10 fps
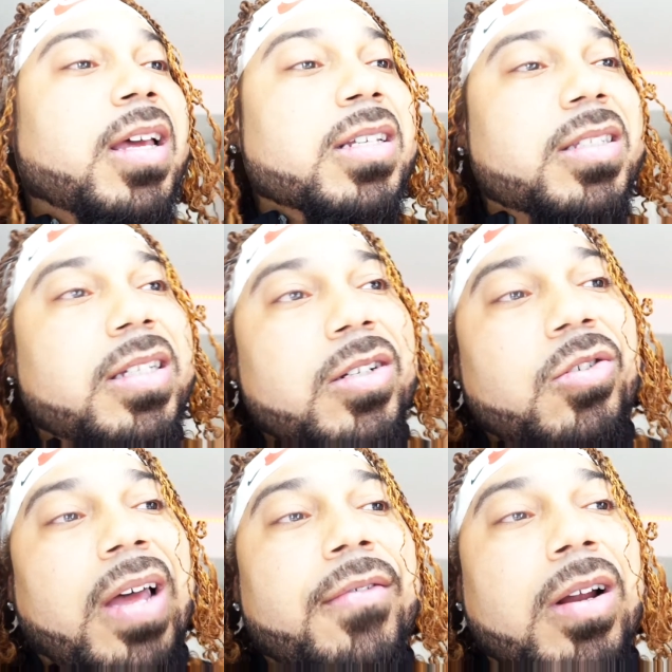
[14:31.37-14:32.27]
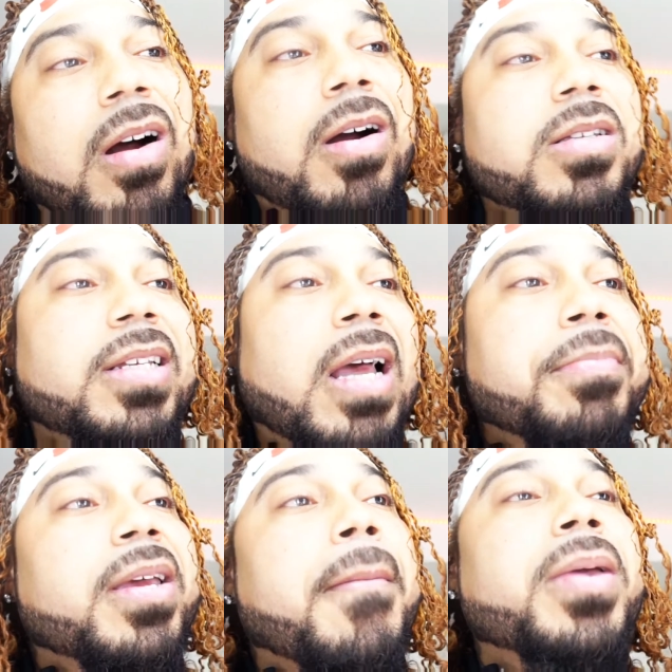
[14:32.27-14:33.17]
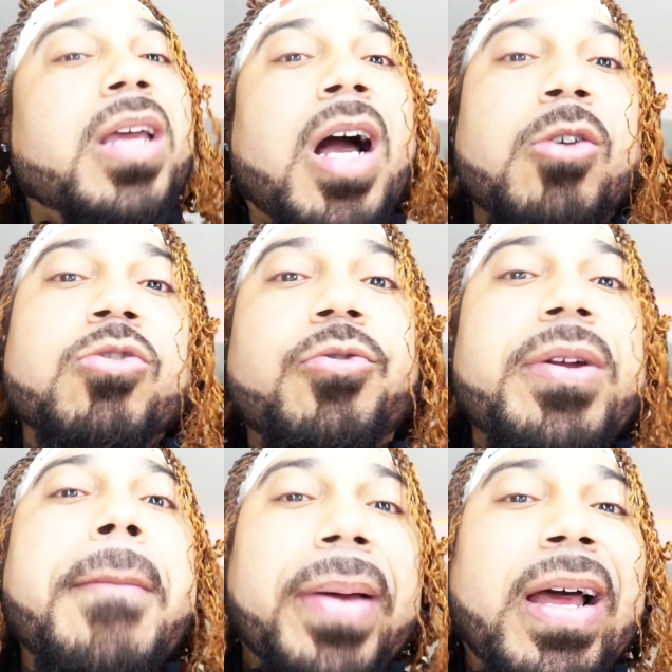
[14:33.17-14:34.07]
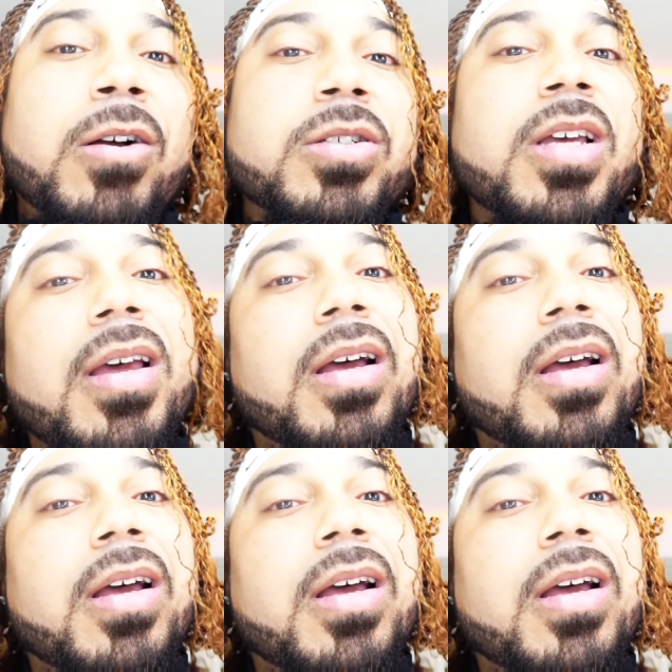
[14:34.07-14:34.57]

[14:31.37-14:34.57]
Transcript: and still having a hard time getting beyond those three pounds